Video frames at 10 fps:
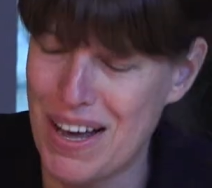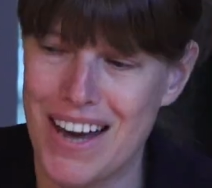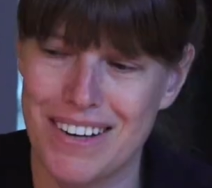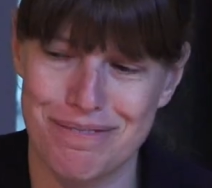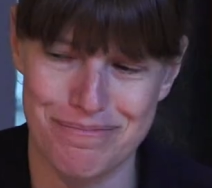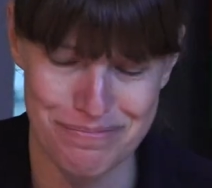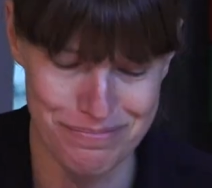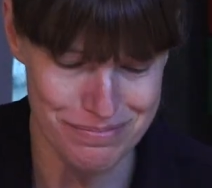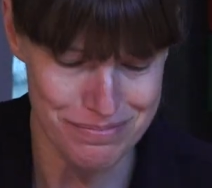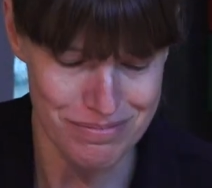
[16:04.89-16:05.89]
And
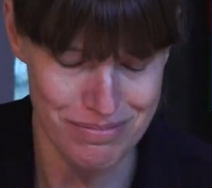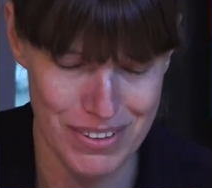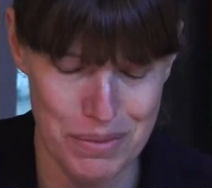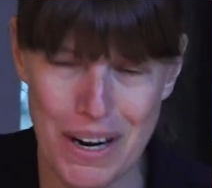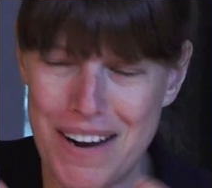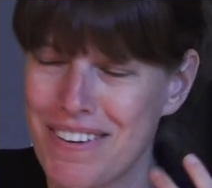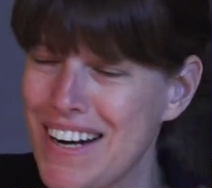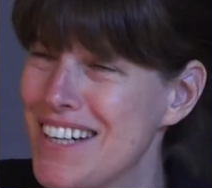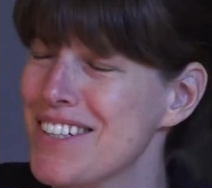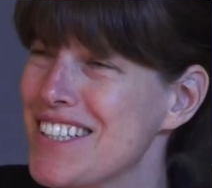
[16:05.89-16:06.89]
what I
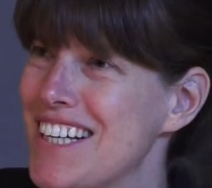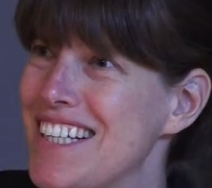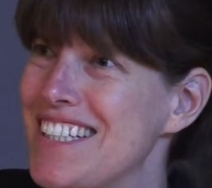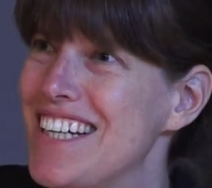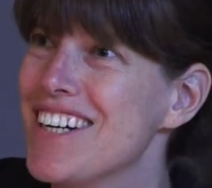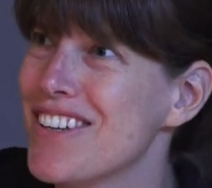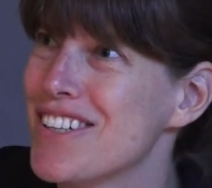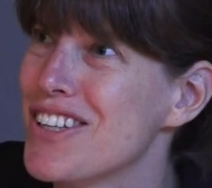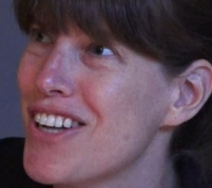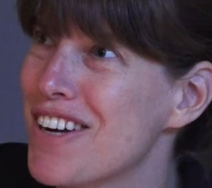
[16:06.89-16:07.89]
find interesting is here,
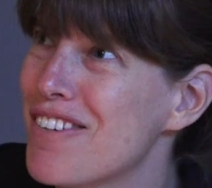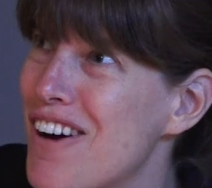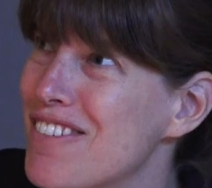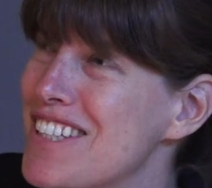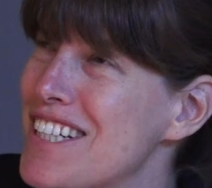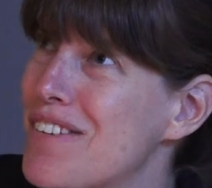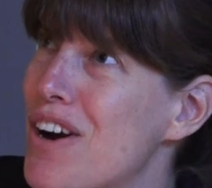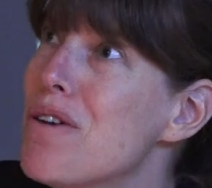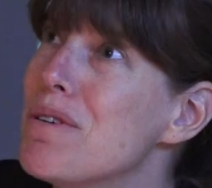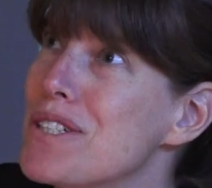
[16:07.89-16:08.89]
there's a lot of conversation
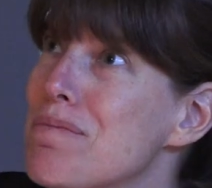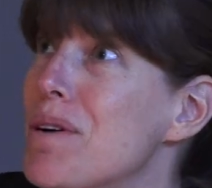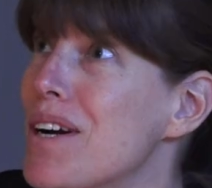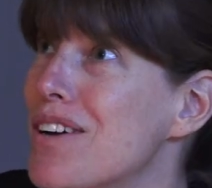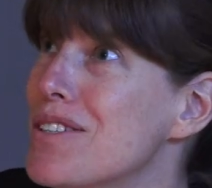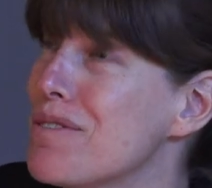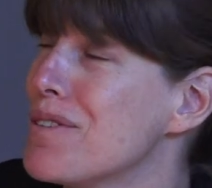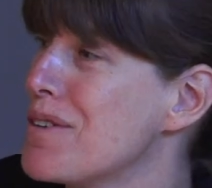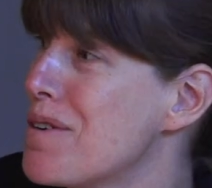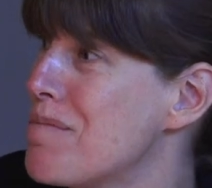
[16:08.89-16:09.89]
about, we should put it all to
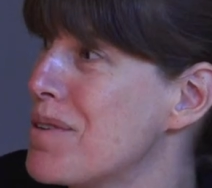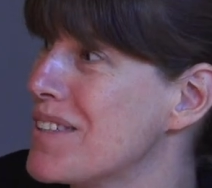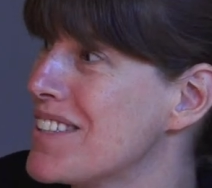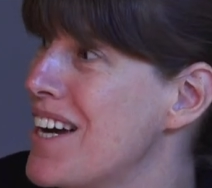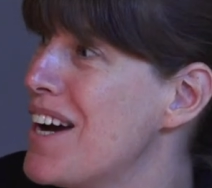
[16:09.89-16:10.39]
renewables,